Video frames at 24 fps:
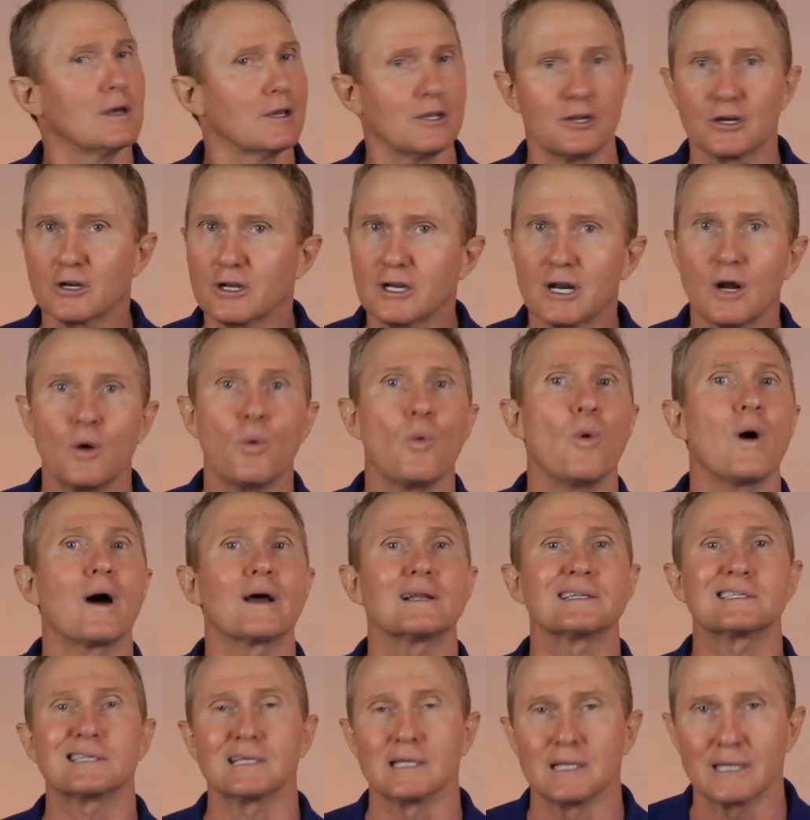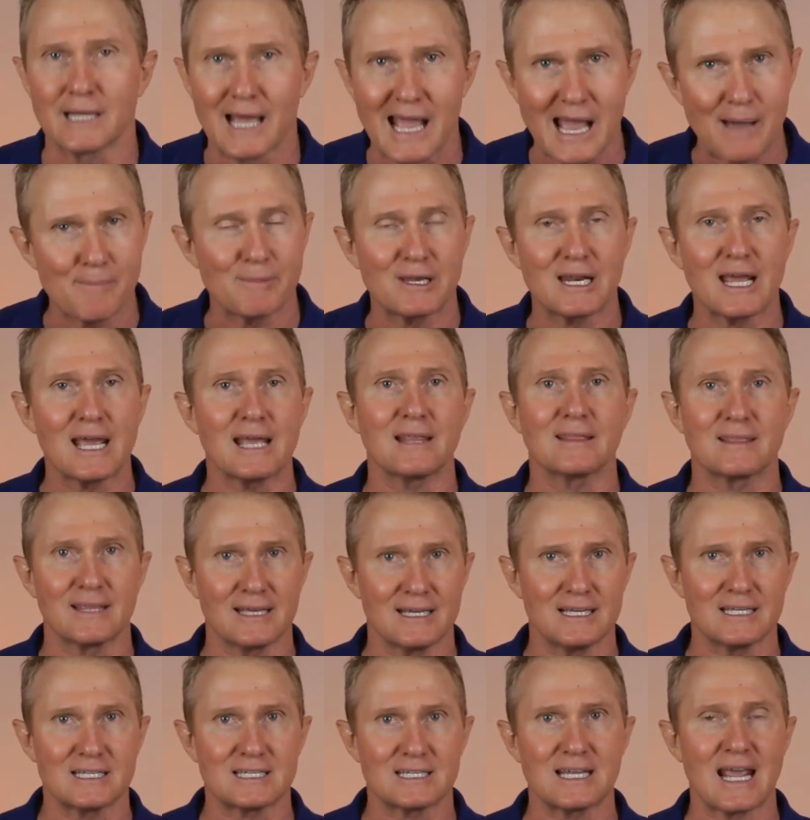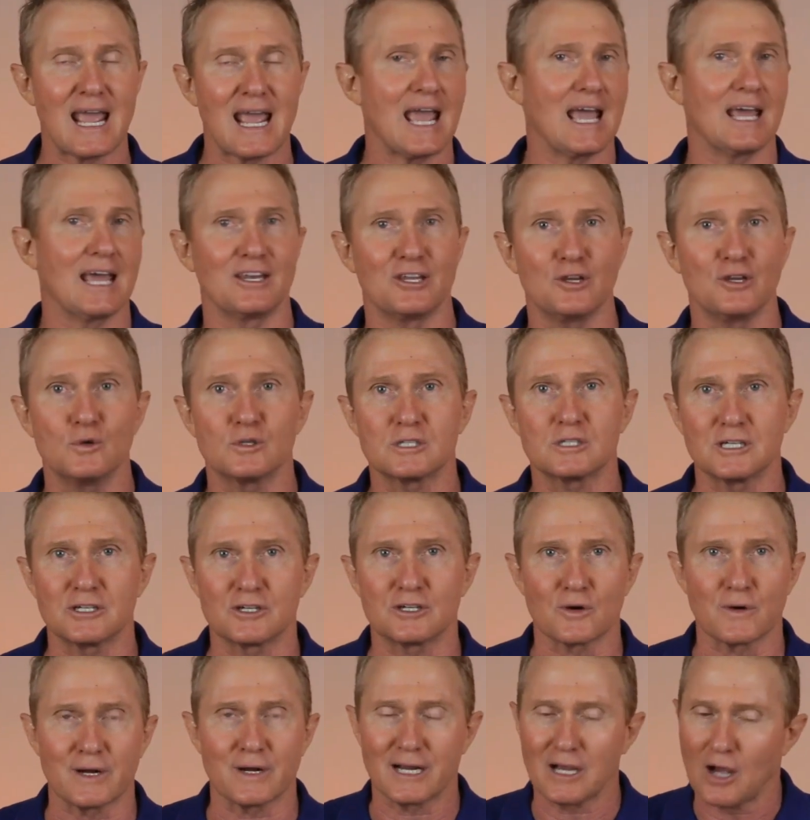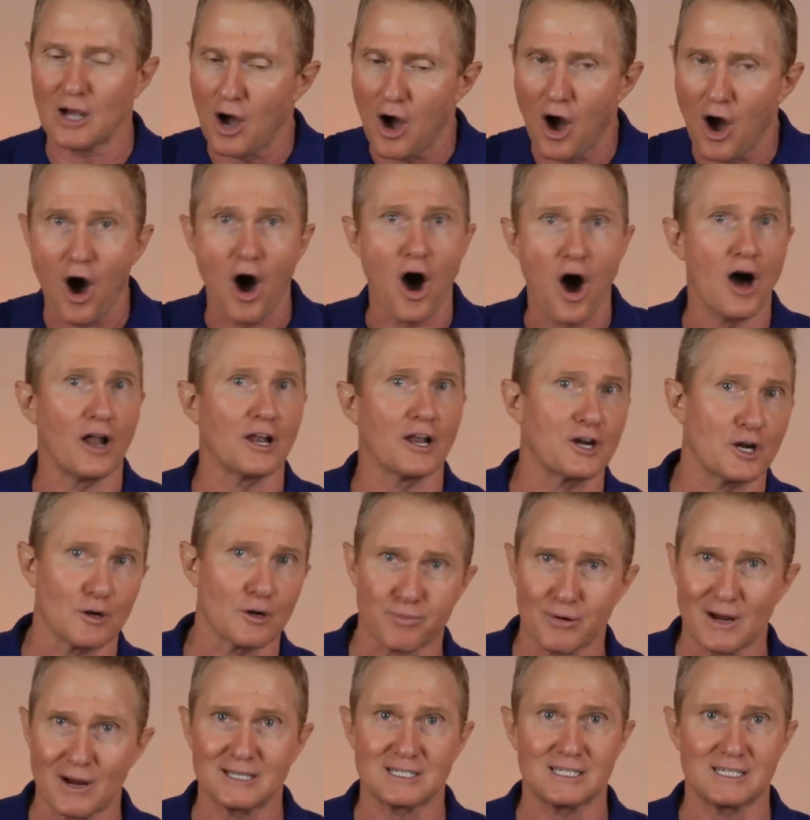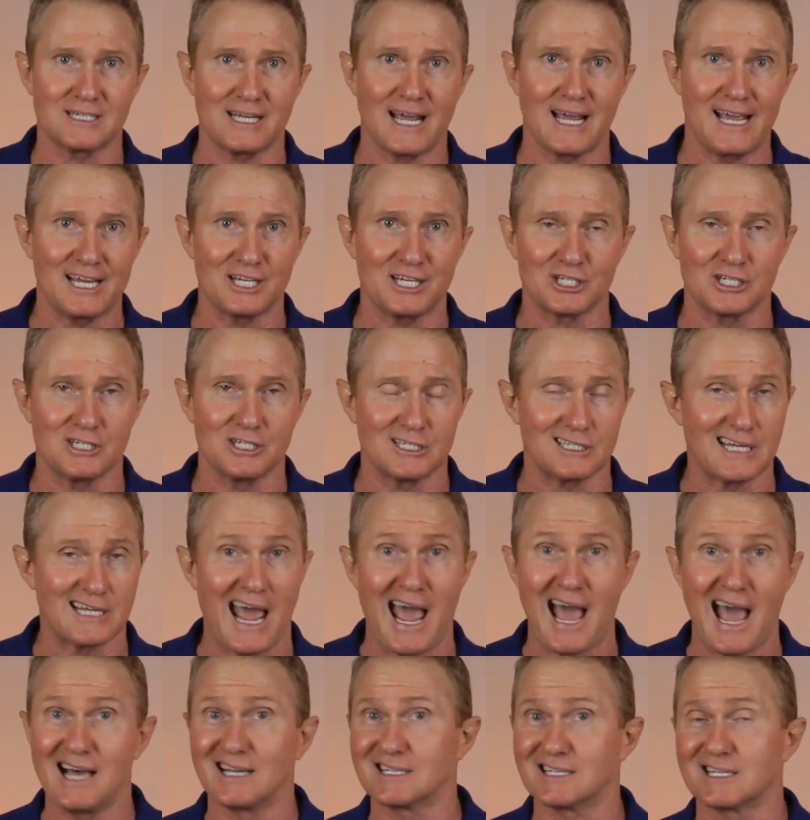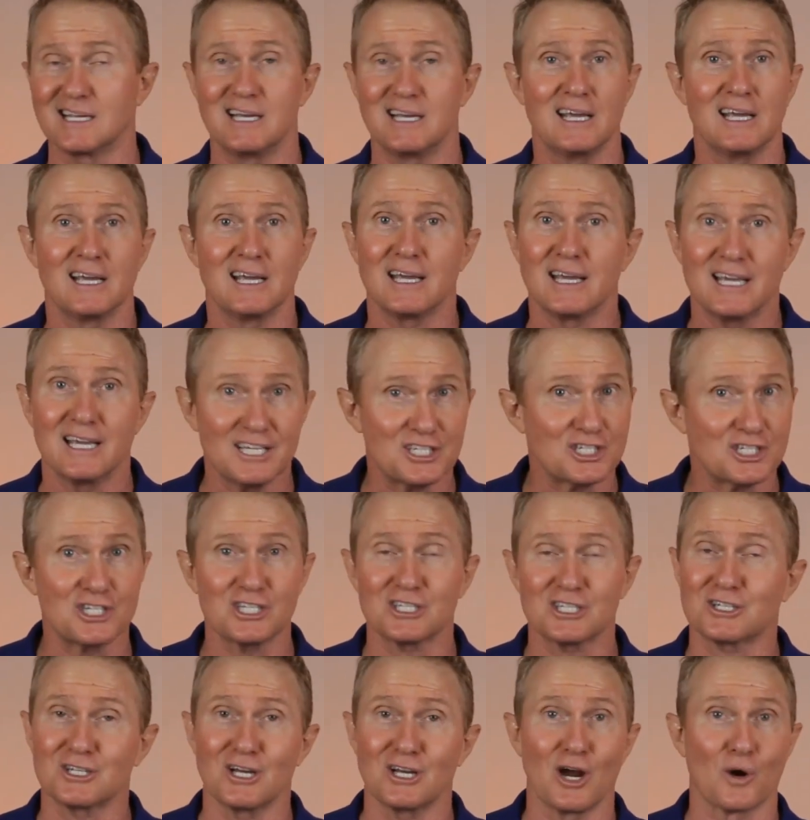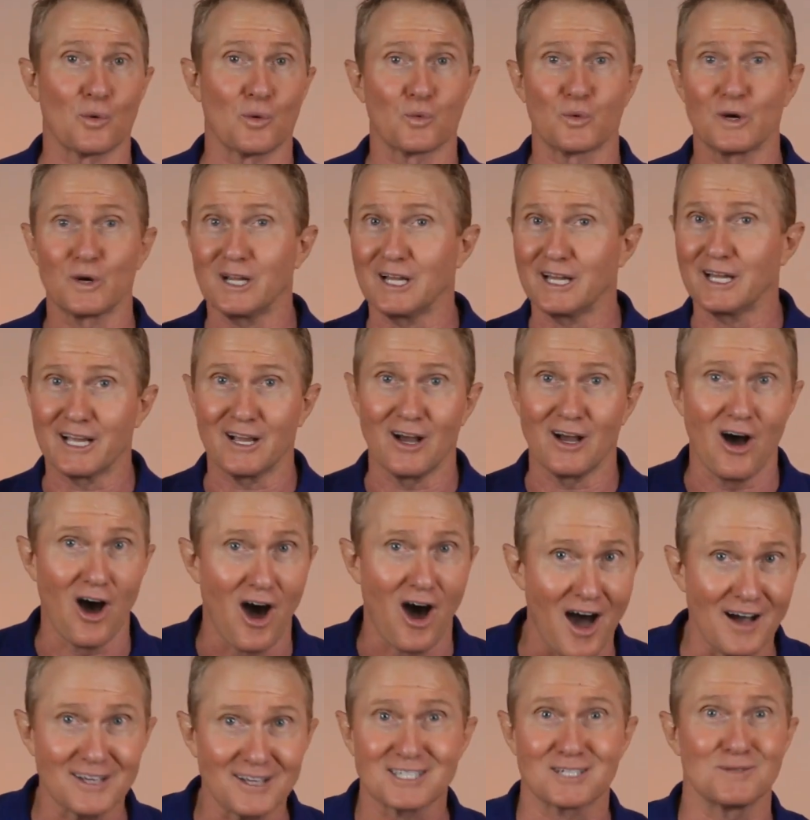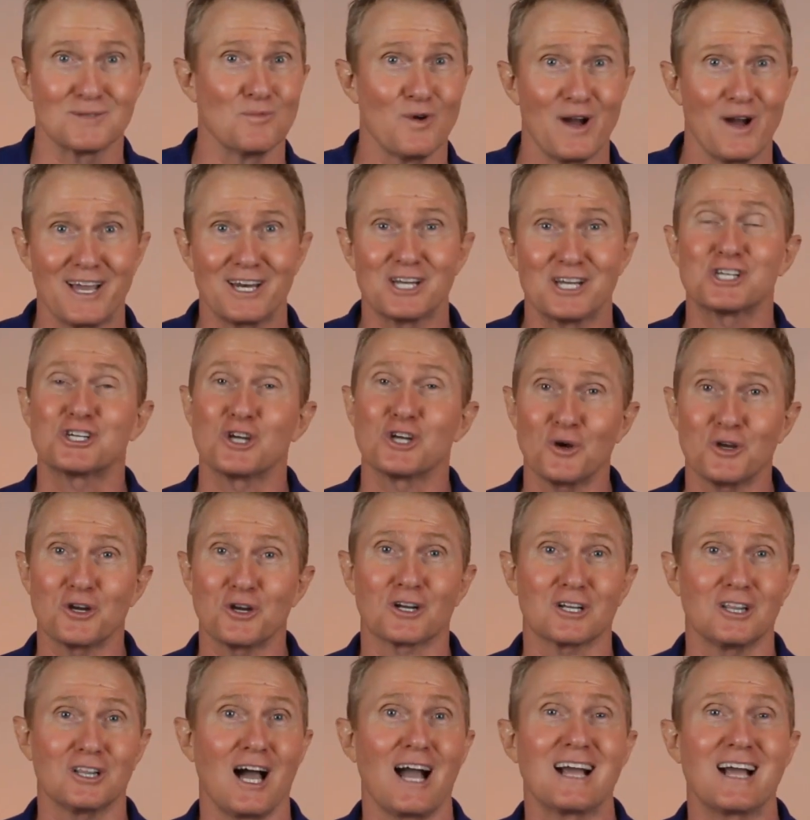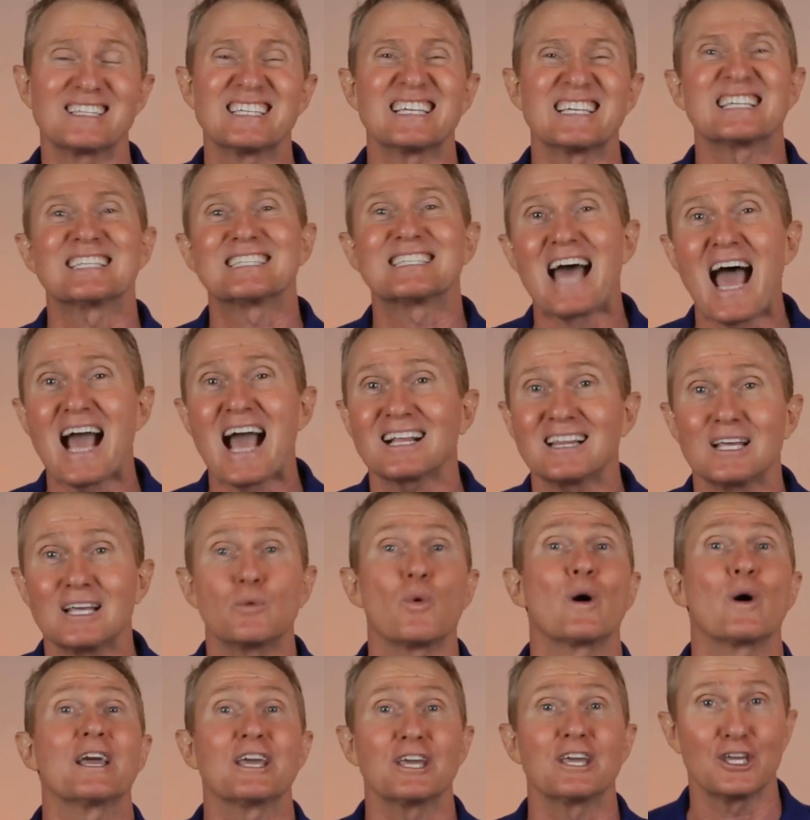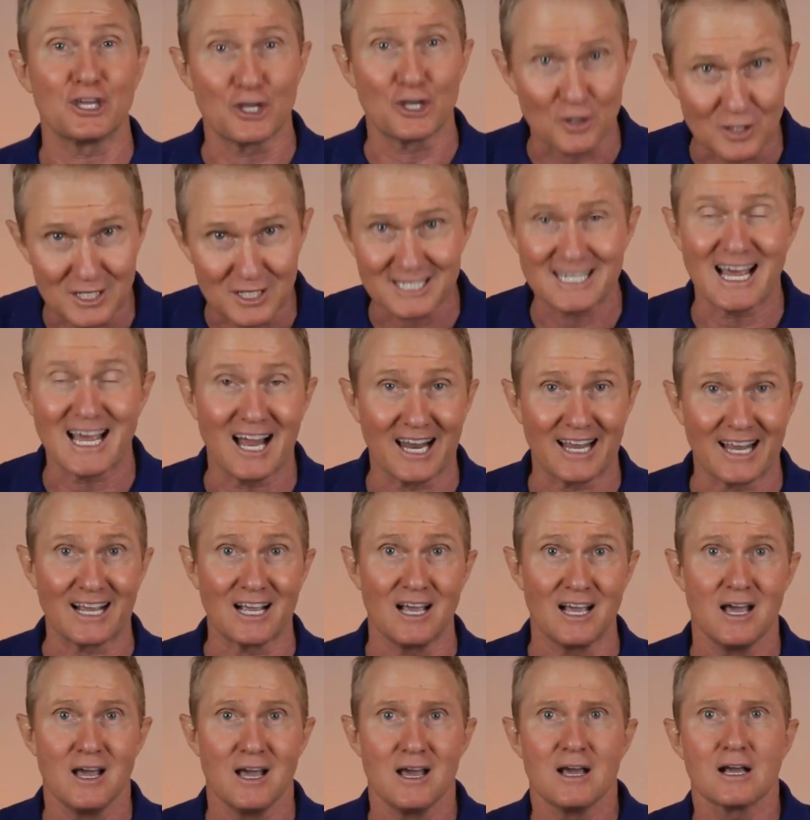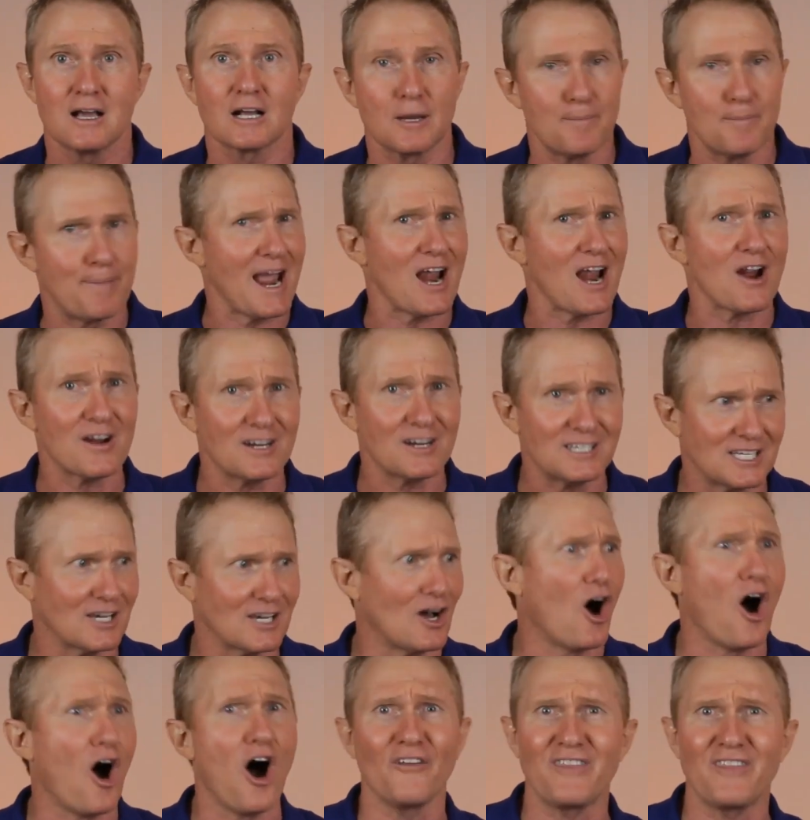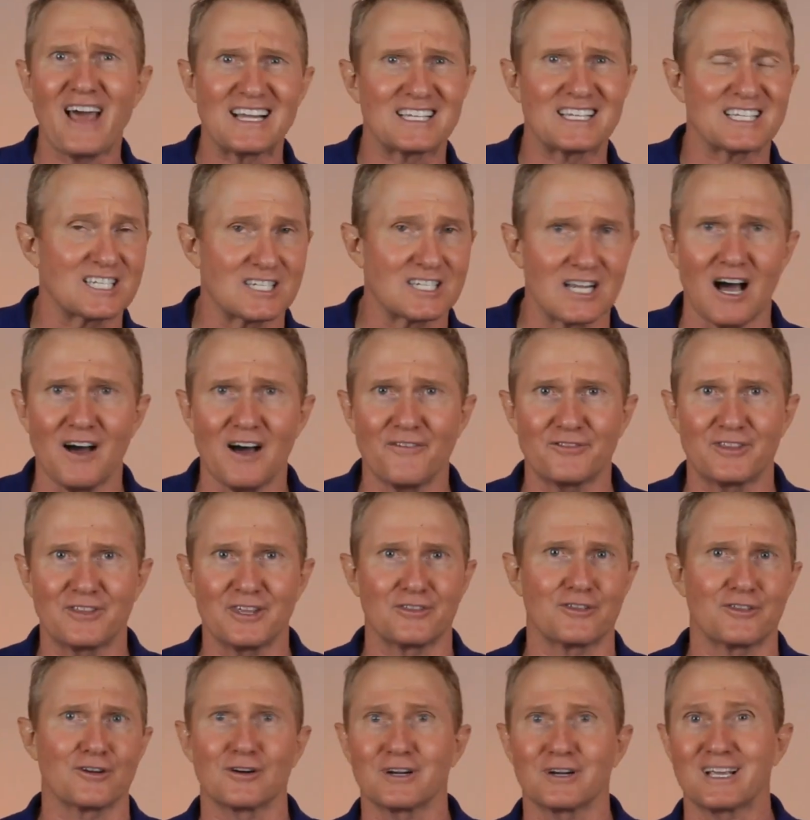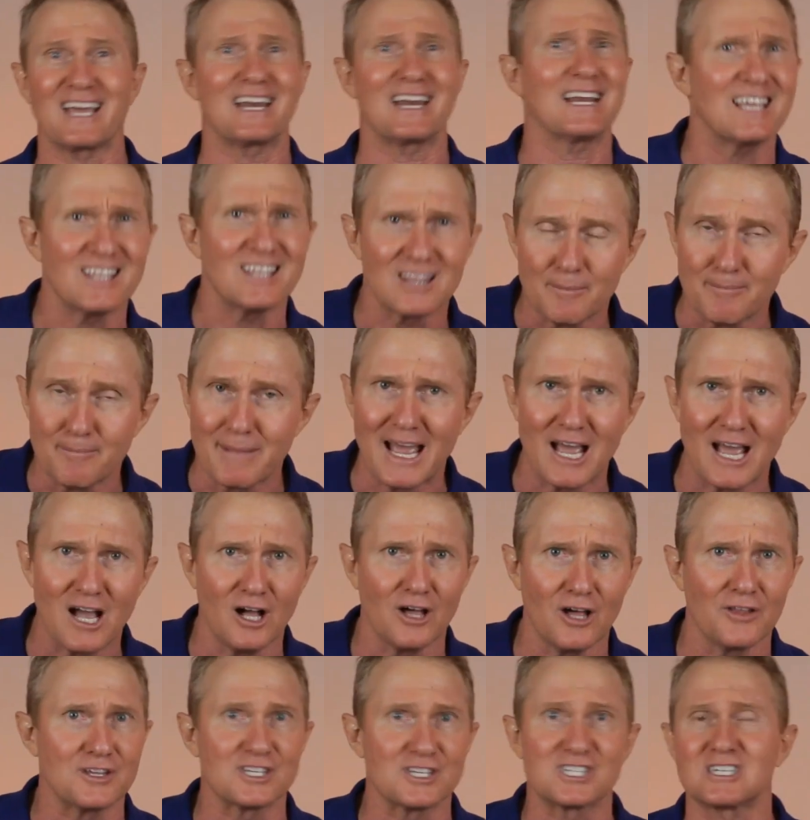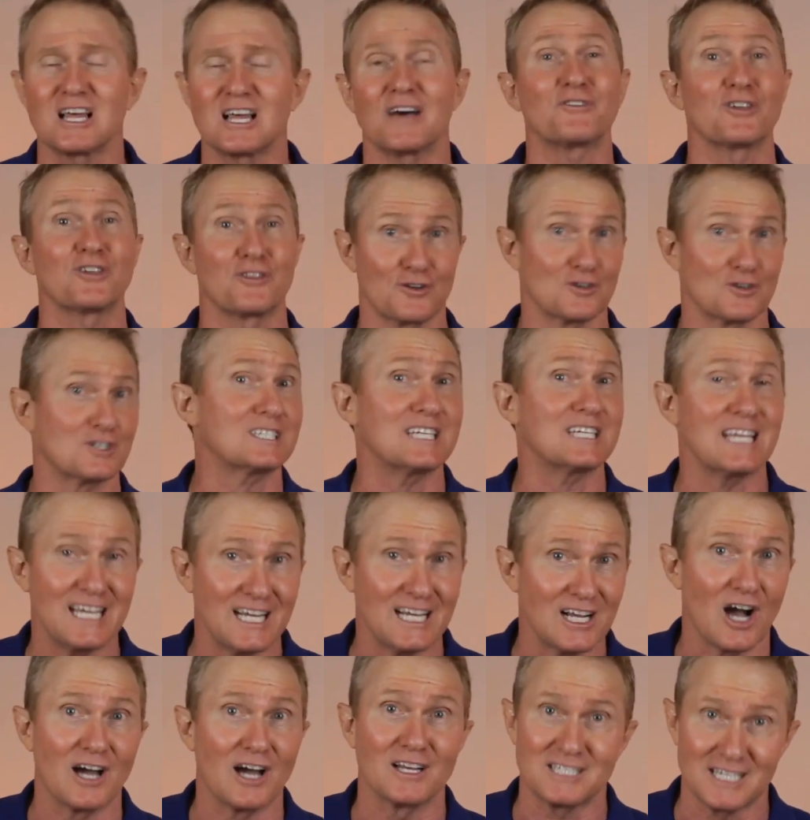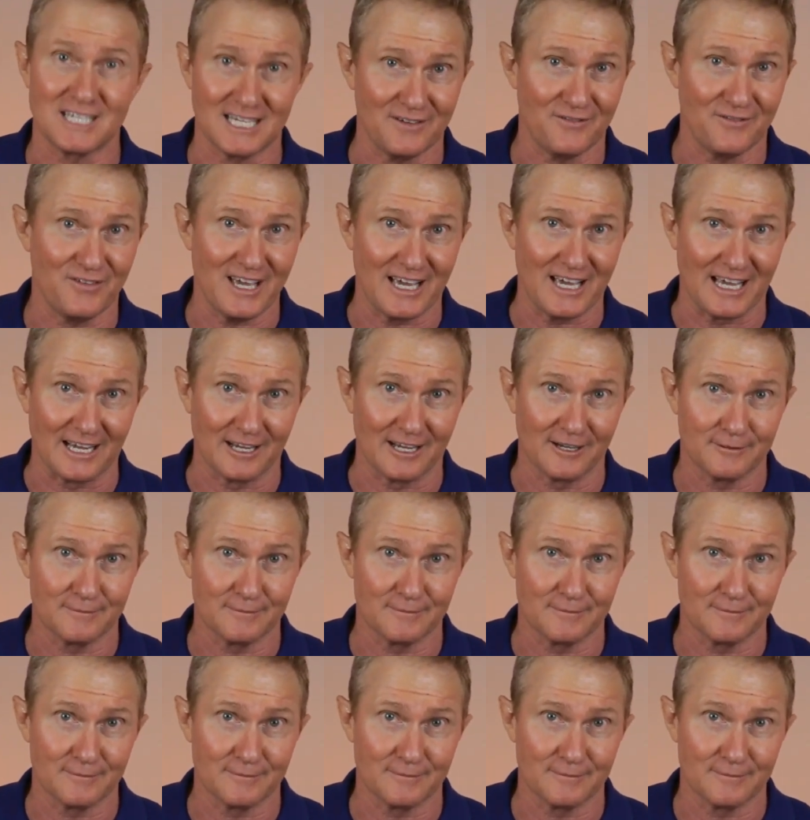You're going to want to laminate this and use it during all of your presentations as it's just a really awesome way to show your clients exactly what you're selling compared to all that stuff that they're getting in the mail and the stuff that they're seeing on TV.